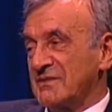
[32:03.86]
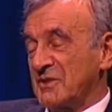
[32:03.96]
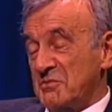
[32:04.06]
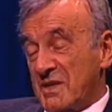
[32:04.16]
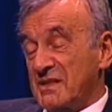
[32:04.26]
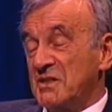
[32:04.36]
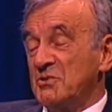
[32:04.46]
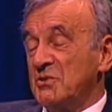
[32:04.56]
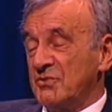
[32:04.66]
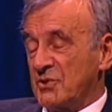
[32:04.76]
for American
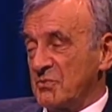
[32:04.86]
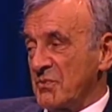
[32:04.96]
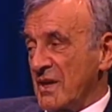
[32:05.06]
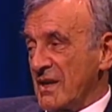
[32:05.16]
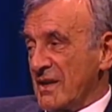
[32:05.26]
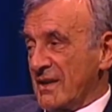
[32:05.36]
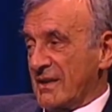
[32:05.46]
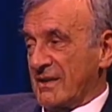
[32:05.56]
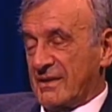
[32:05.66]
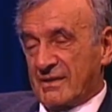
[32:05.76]
uniform.
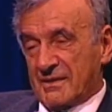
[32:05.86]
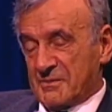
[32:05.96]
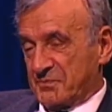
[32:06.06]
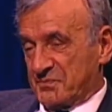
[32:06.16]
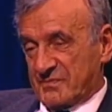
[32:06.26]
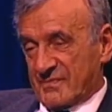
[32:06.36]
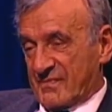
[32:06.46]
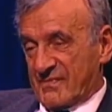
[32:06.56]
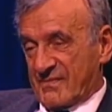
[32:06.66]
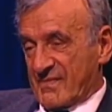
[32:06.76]
Uh,
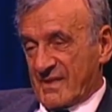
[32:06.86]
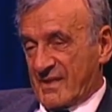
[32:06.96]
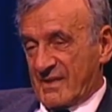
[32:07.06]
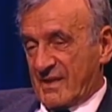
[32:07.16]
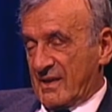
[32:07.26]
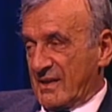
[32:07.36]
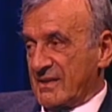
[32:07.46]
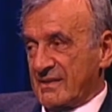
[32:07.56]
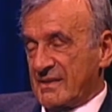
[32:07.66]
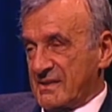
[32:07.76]
uh,
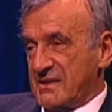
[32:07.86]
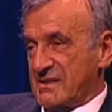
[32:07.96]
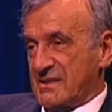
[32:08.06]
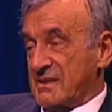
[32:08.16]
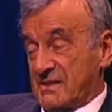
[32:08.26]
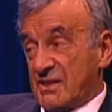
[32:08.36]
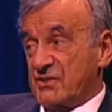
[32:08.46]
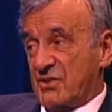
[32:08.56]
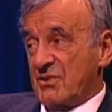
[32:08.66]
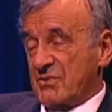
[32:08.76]
it, it's, it's, it's
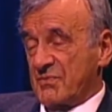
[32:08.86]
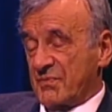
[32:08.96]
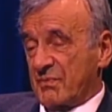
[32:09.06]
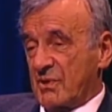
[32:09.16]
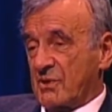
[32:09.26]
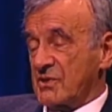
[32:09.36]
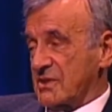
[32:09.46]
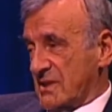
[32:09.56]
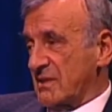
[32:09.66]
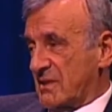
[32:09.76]
true,
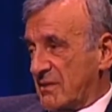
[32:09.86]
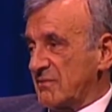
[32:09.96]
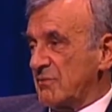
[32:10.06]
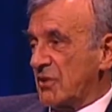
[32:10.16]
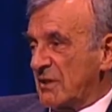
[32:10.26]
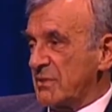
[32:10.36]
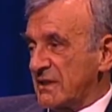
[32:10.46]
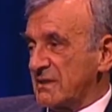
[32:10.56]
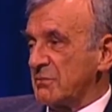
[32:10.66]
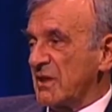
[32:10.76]
because we were
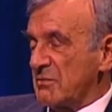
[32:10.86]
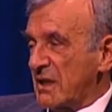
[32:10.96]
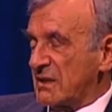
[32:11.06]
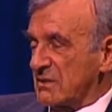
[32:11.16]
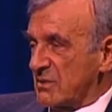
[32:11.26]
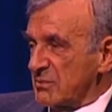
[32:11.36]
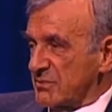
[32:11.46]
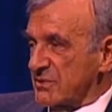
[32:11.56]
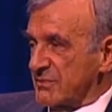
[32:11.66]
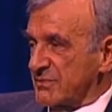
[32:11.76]
liberated by American
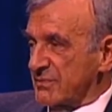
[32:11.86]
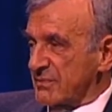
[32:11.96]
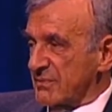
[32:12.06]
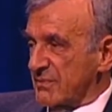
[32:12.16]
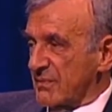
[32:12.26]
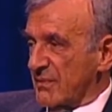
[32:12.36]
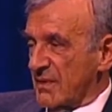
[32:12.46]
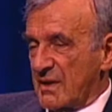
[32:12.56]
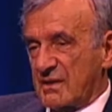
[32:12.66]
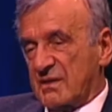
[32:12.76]
troops. Mm-hmm.
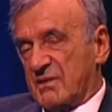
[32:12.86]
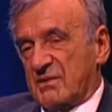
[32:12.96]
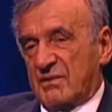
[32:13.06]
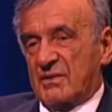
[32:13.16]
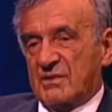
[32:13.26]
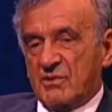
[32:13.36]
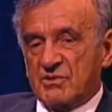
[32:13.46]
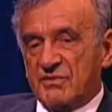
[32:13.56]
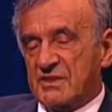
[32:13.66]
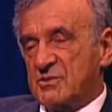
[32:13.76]
And those
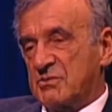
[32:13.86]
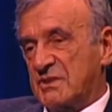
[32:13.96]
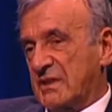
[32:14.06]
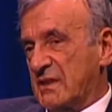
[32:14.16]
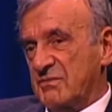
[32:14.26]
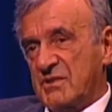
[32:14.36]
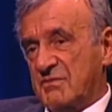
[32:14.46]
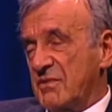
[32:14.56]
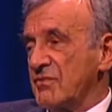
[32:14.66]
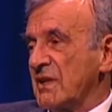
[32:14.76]
of us who were there,
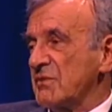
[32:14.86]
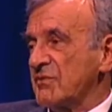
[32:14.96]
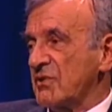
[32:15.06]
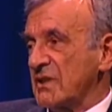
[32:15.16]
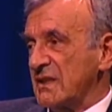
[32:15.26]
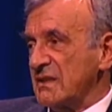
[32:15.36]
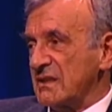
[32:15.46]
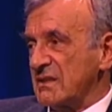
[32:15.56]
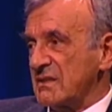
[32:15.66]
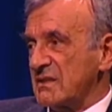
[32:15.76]
we, we will never forget that,
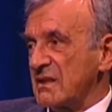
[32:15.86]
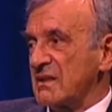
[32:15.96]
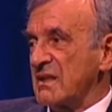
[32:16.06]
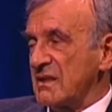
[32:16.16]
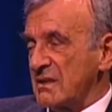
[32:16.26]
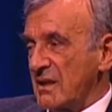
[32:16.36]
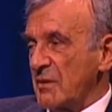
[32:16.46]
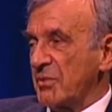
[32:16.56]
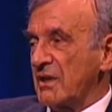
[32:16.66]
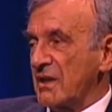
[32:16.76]
that day,
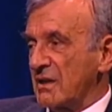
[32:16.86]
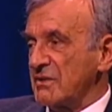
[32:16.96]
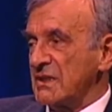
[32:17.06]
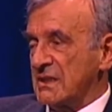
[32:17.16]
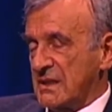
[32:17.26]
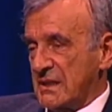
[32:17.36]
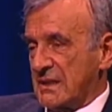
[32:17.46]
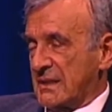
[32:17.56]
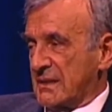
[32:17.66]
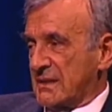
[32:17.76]
April eleventh,
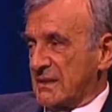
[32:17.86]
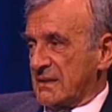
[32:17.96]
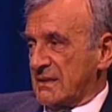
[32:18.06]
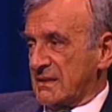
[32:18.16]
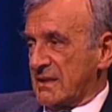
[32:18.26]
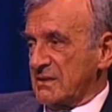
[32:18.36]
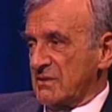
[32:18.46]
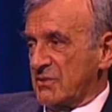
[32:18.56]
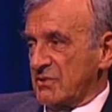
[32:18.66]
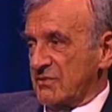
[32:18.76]
nineteen
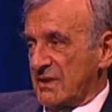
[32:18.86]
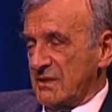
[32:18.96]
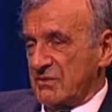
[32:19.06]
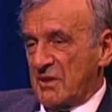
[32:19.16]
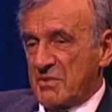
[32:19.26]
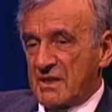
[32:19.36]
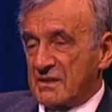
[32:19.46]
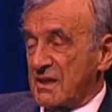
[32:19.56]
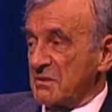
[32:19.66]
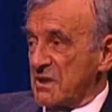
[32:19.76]
forty-five, when the
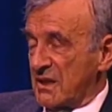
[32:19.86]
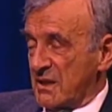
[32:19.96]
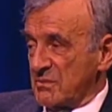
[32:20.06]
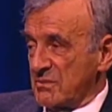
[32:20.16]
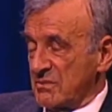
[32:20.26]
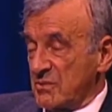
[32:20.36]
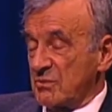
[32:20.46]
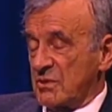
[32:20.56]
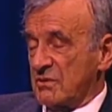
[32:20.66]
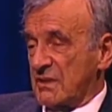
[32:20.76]
American army came to
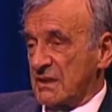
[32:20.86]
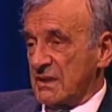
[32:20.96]
Buchenwald.